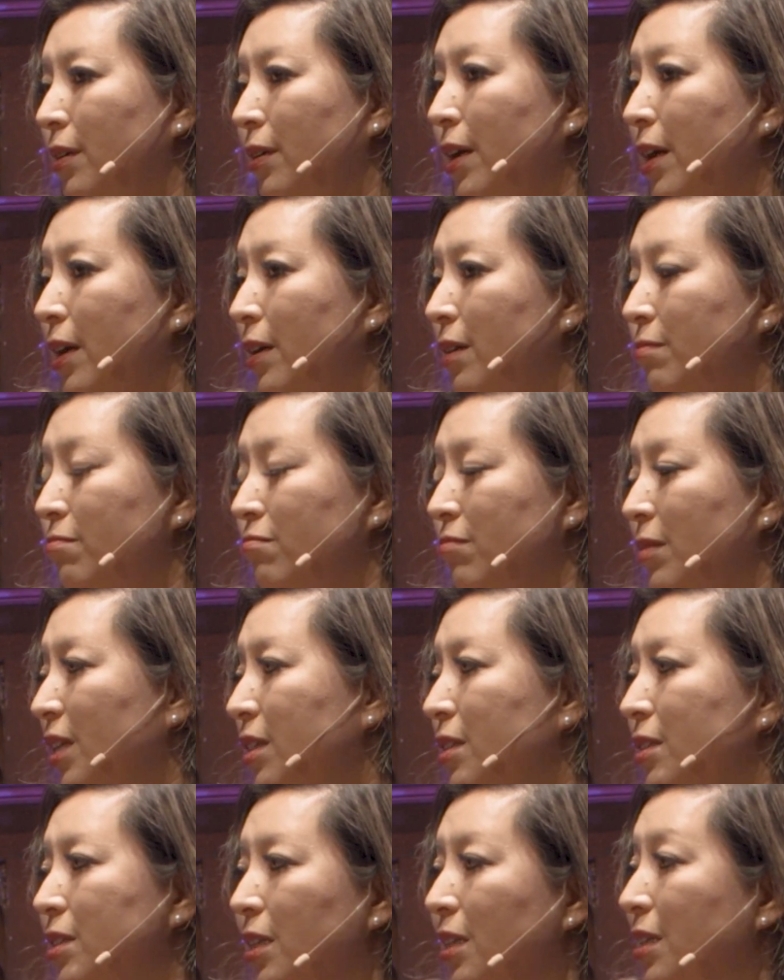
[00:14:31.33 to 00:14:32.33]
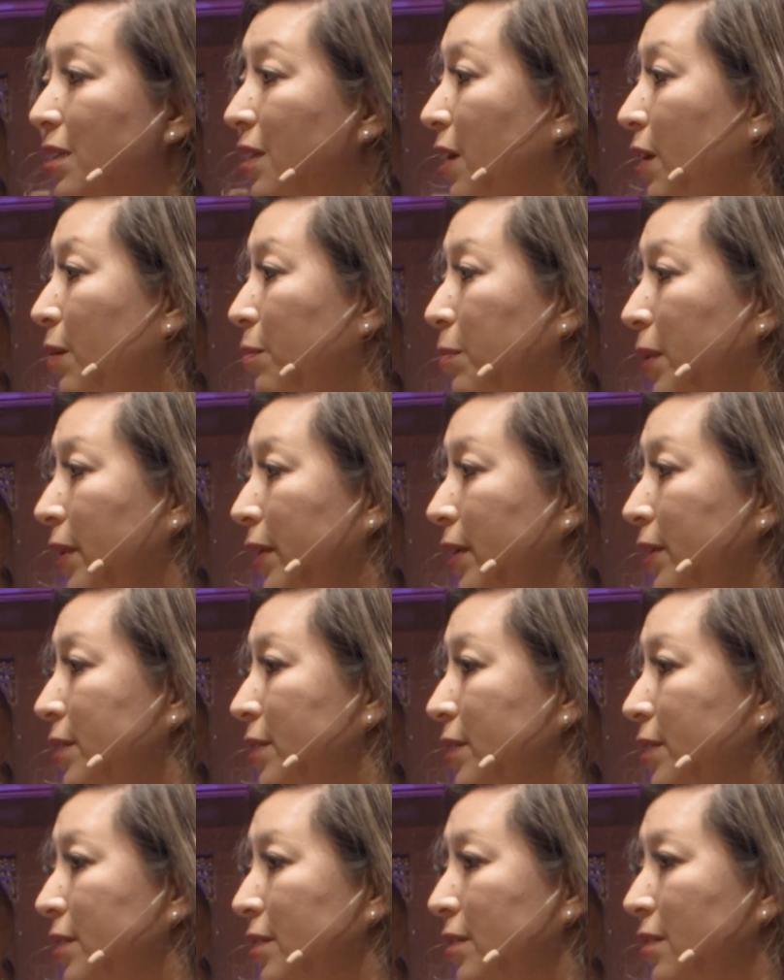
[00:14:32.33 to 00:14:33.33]
Yet it is in that
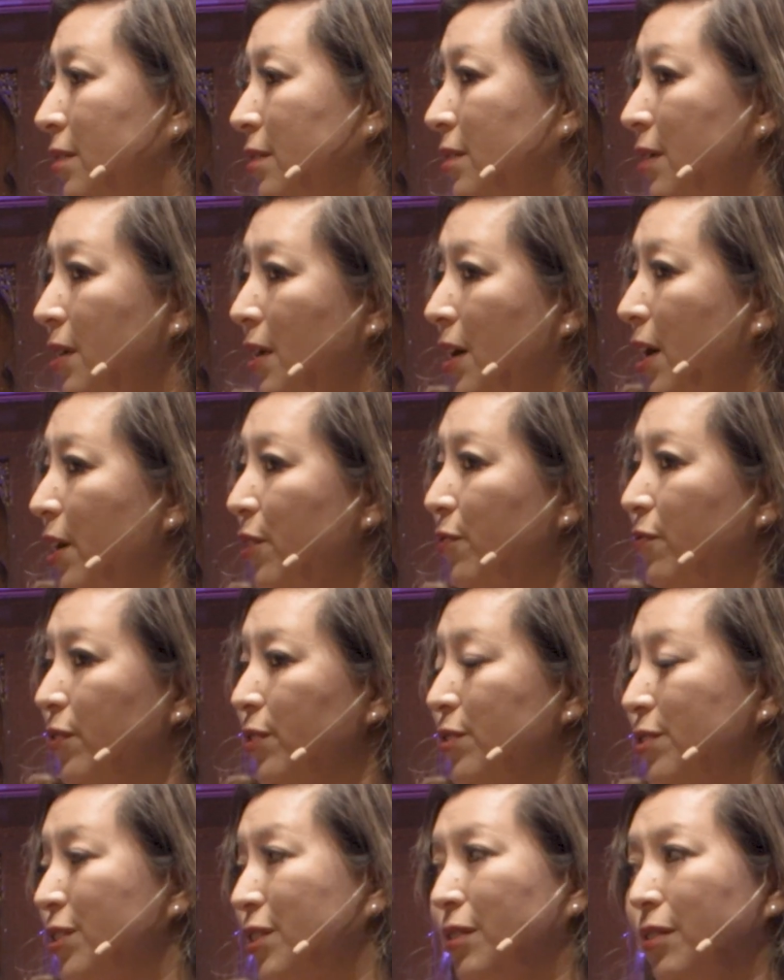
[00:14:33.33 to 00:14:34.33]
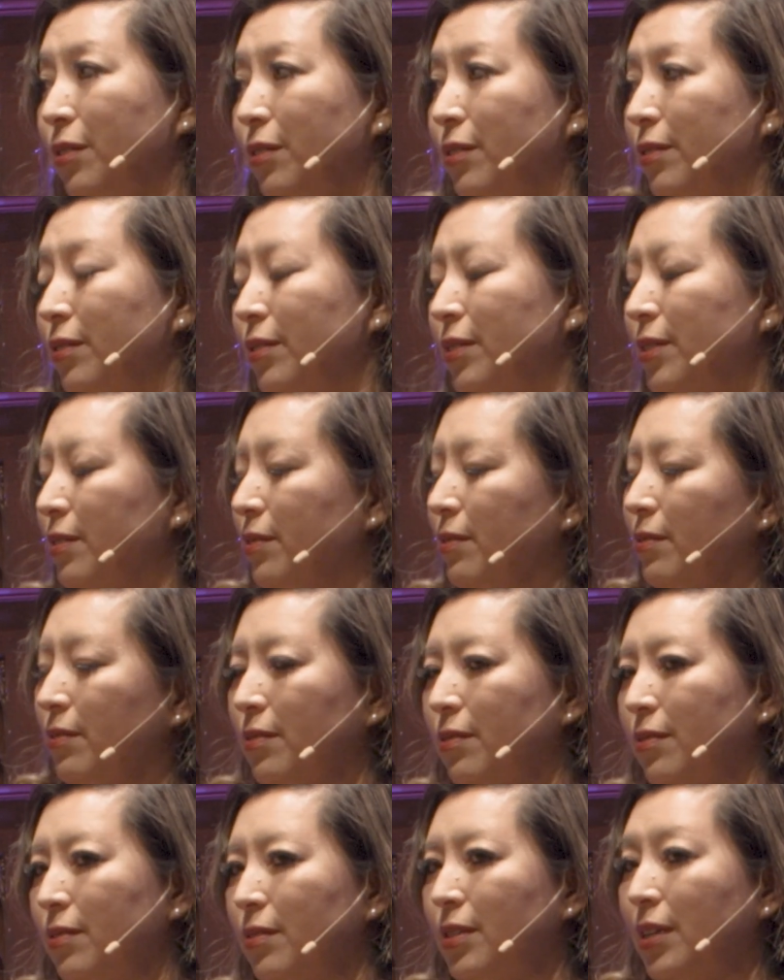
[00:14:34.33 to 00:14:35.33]
place that I first learned
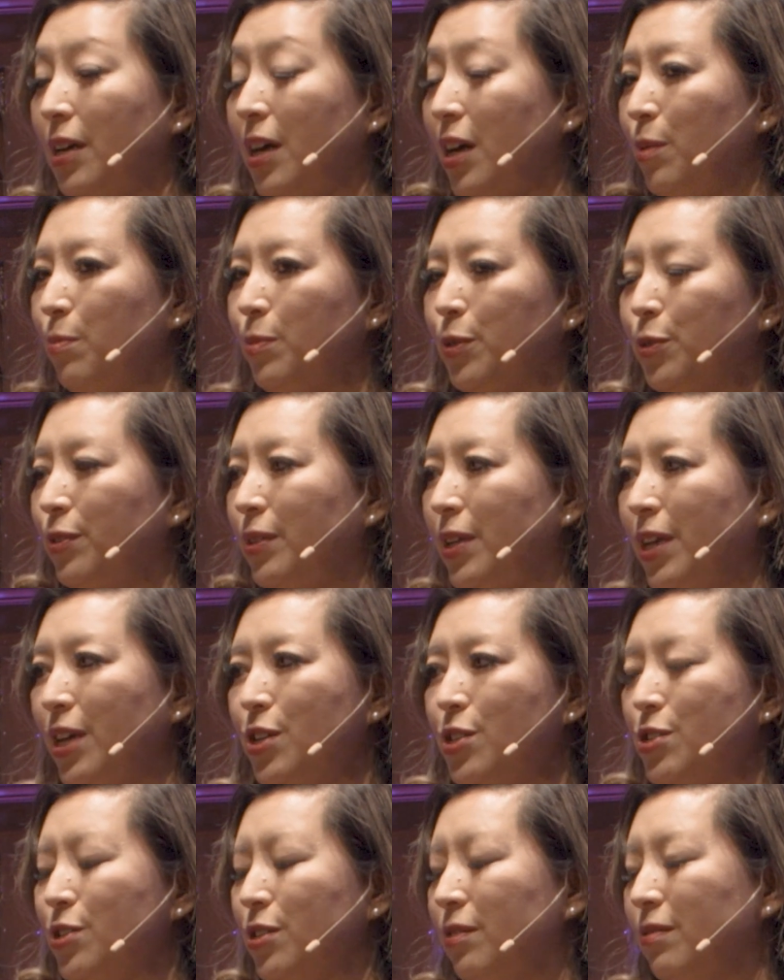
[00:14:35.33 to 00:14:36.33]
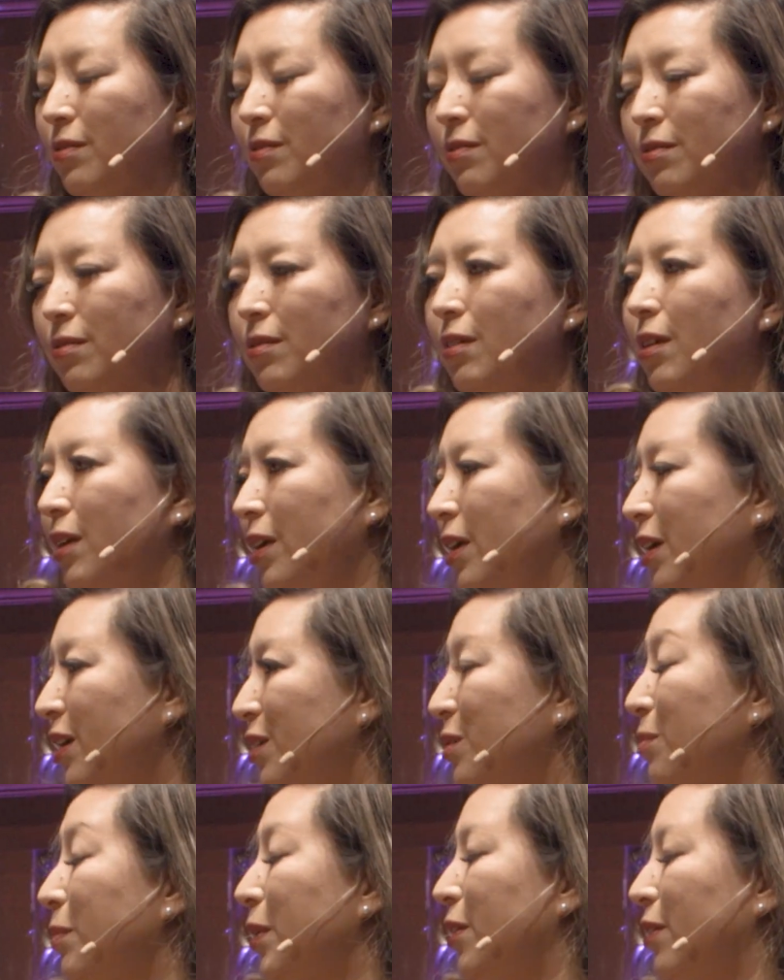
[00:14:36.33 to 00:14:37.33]
that I'm both Asian
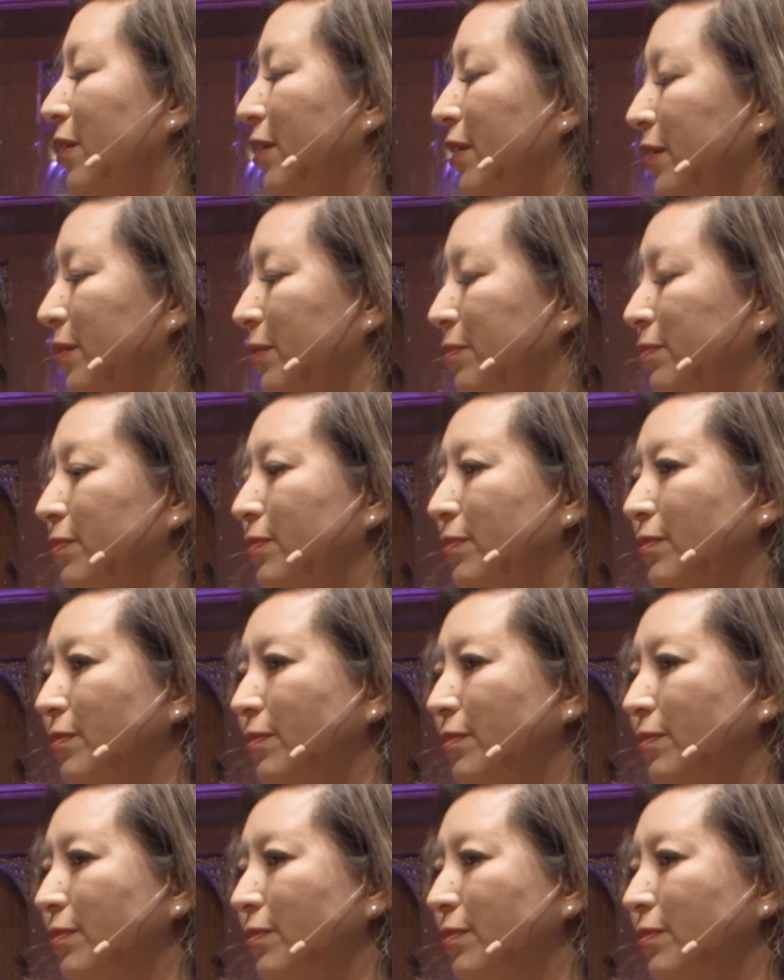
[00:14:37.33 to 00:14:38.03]
and American.